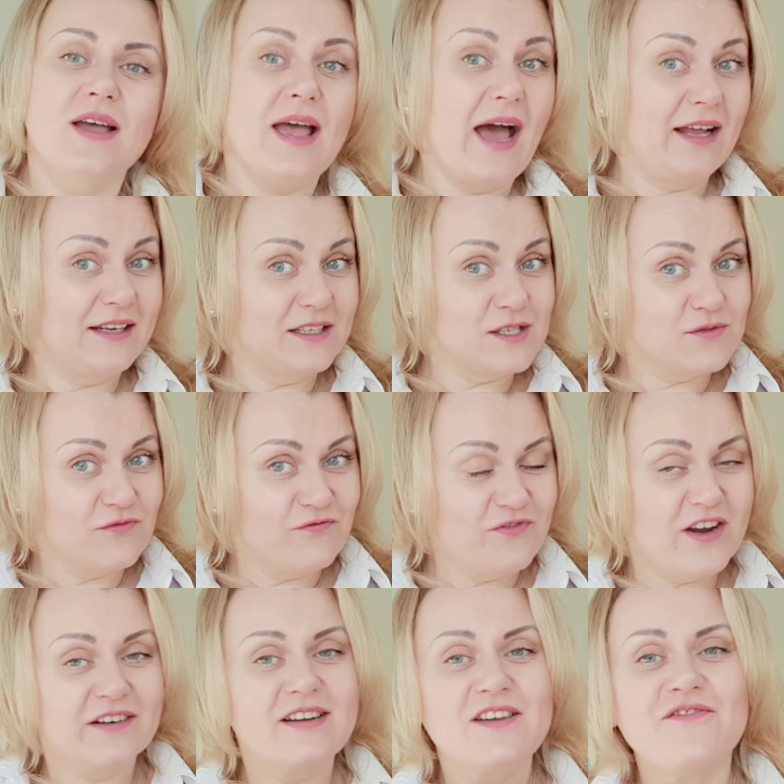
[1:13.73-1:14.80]
And it's
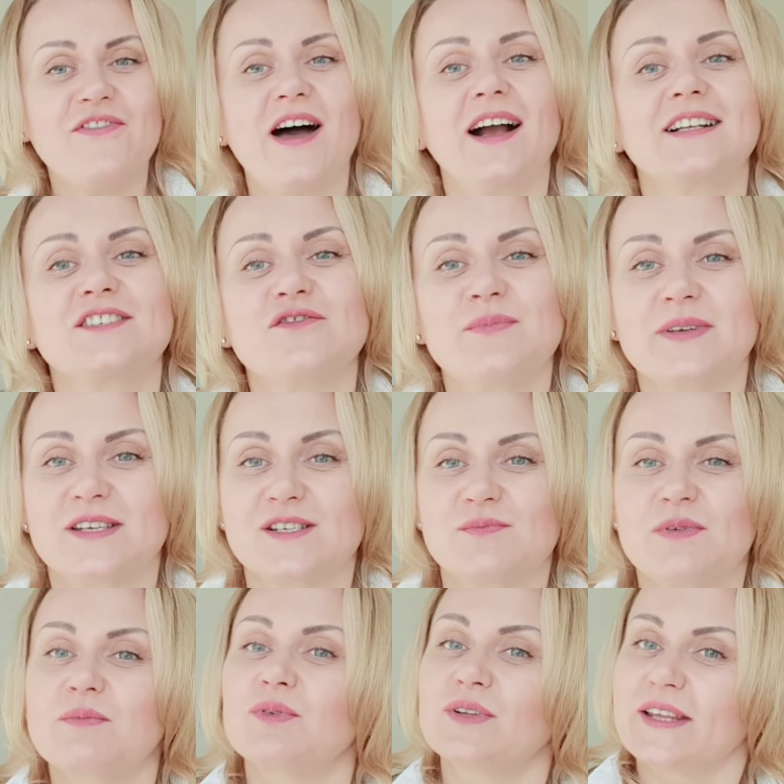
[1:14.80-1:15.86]
very effective because
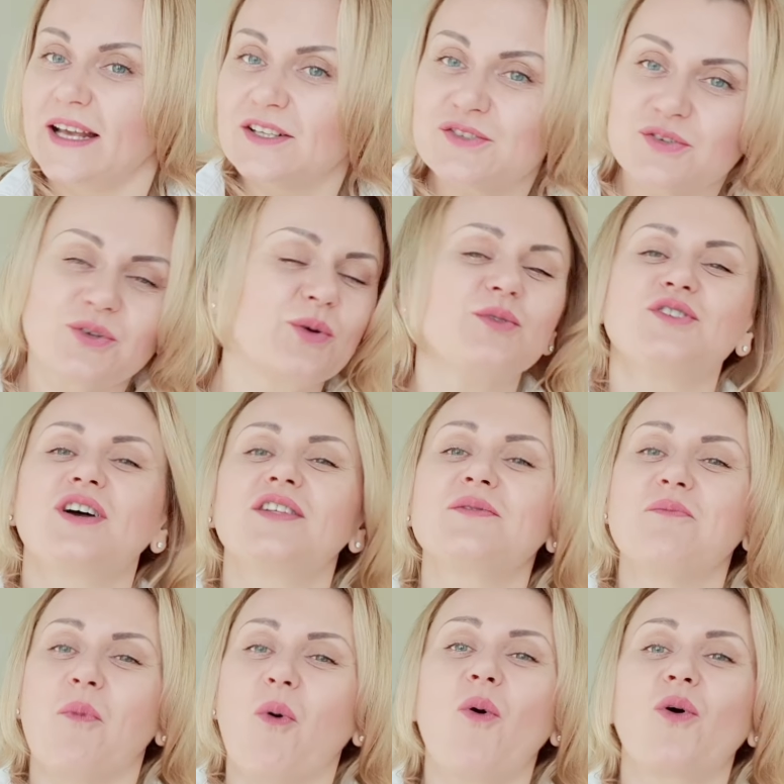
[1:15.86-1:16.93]
people get to know each other
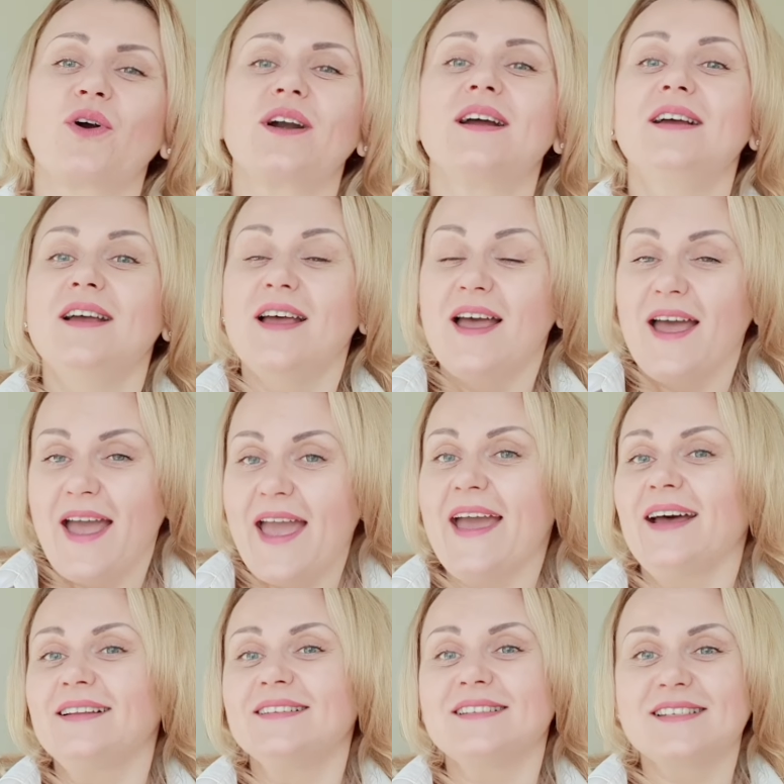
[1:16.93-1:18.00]
more
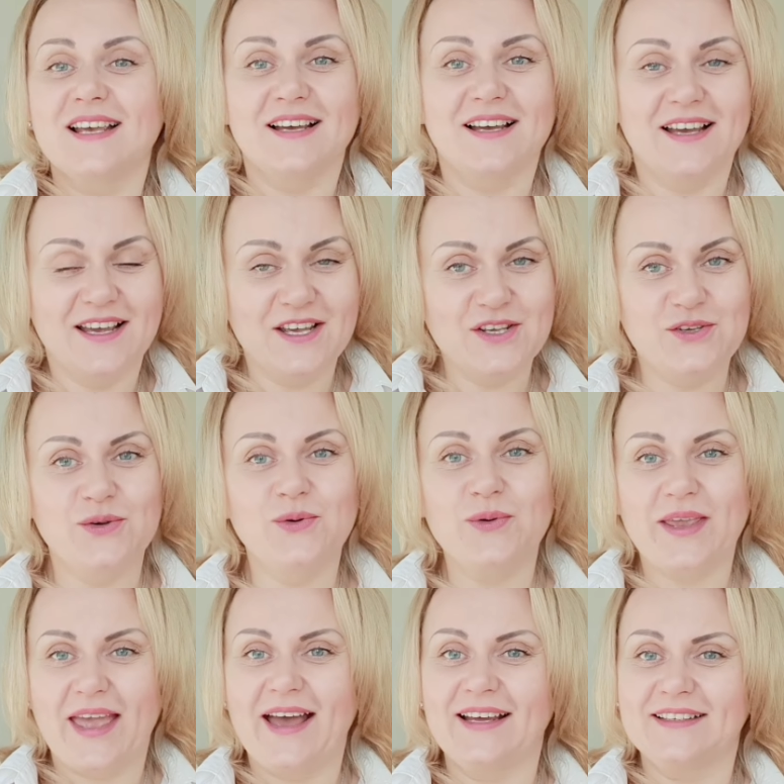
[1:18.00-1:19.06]
and you
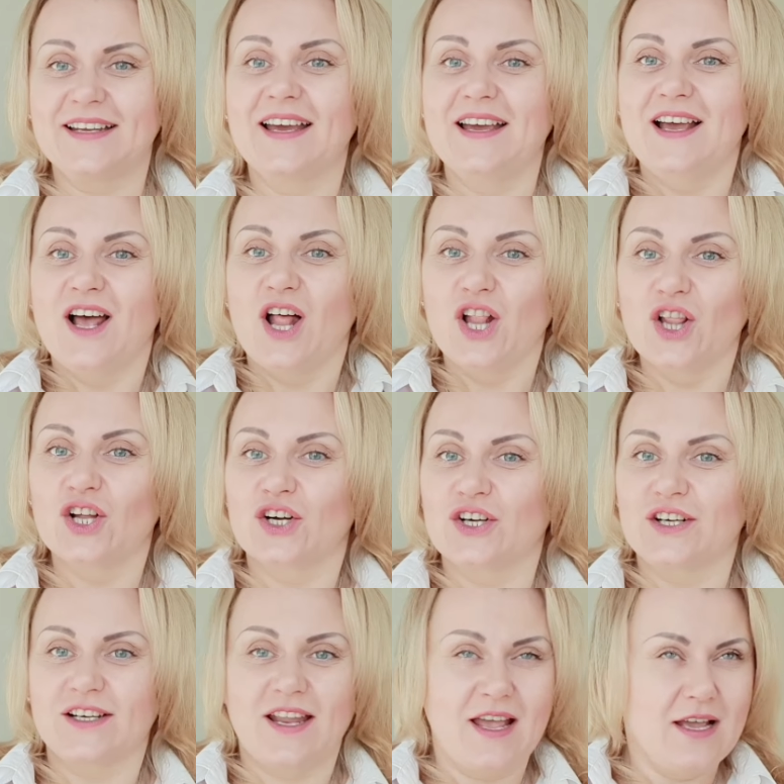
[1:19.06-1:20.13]
can
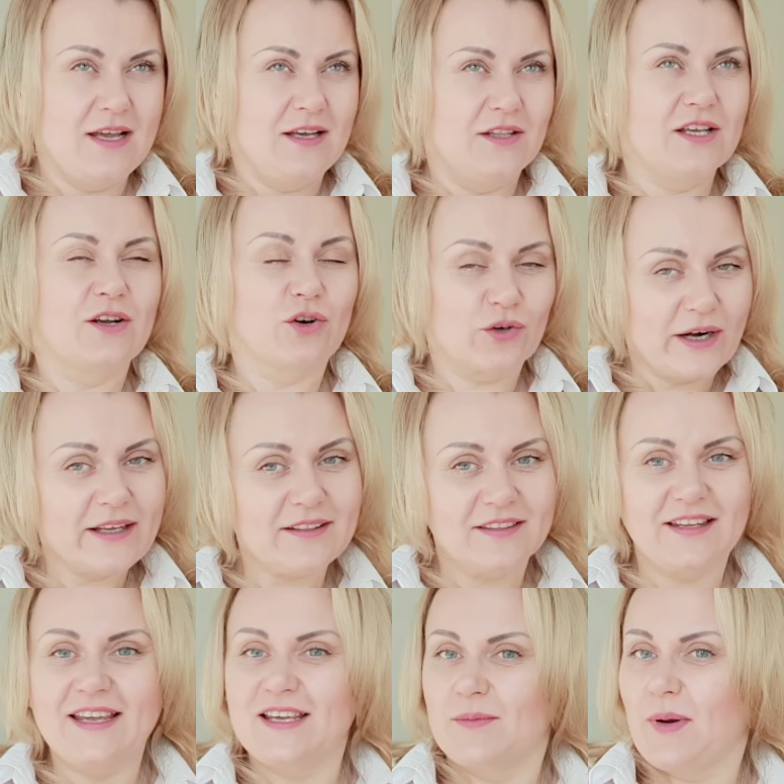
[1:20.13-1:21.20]
learn the great
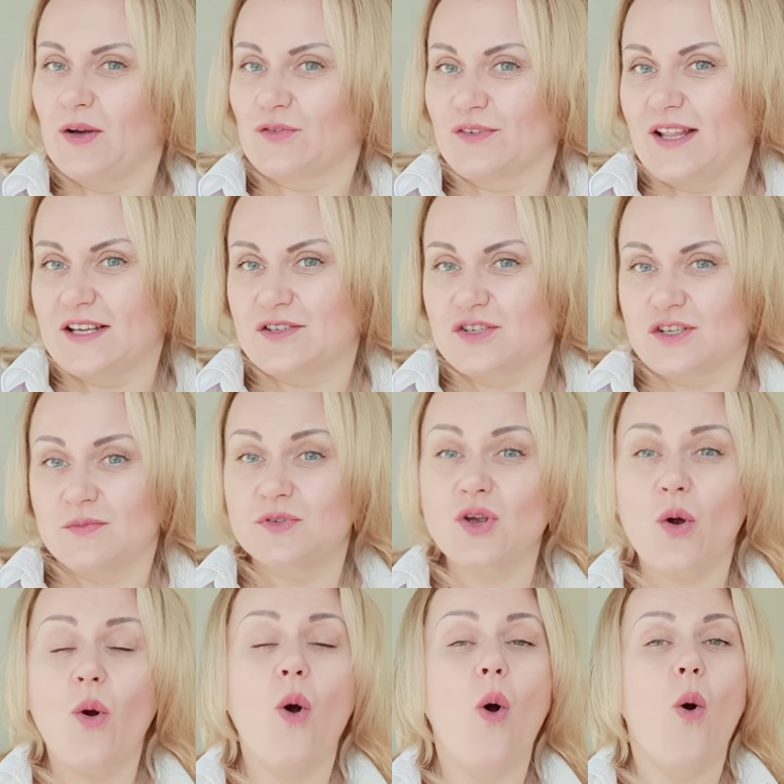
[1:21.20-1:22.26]
thing about relationships.
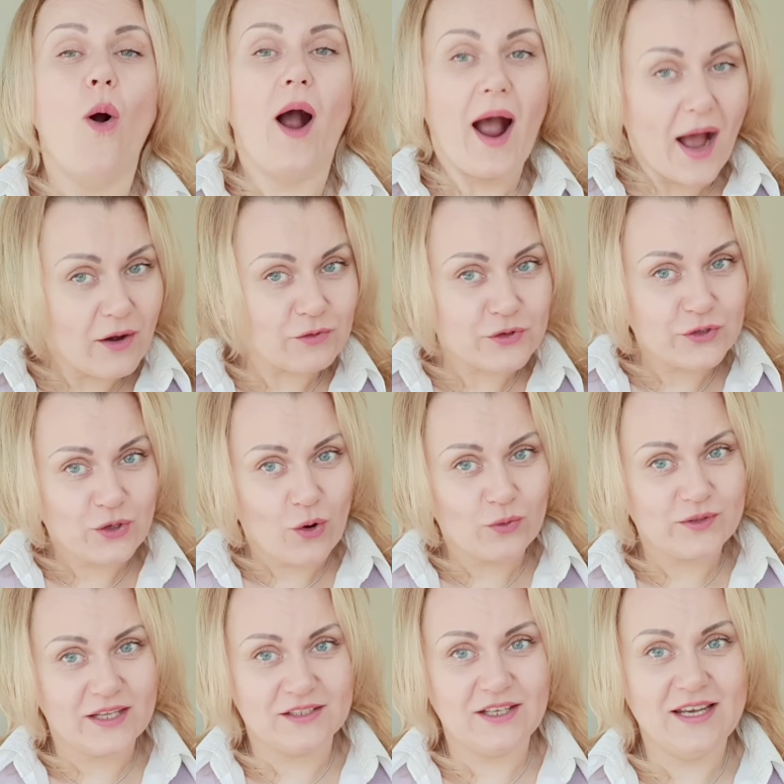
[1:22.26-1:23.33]
So how do you know
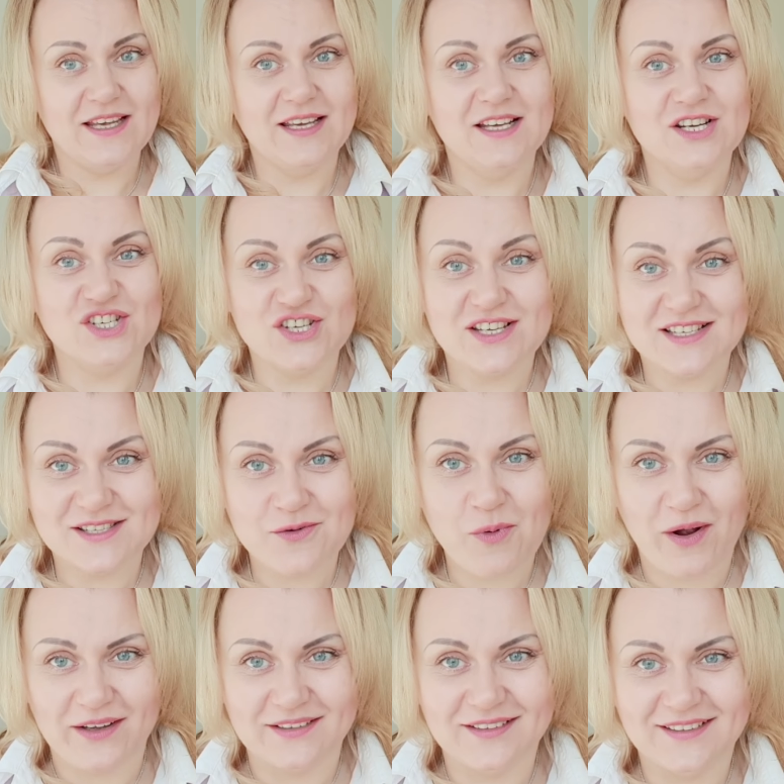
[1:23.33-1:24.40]
that she's the
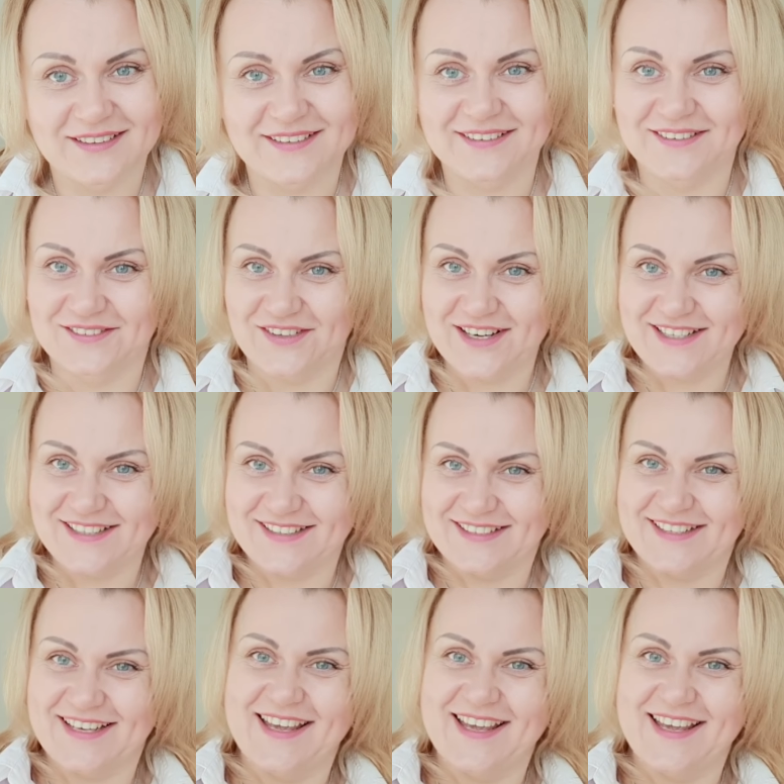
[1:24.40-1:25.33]
one, right?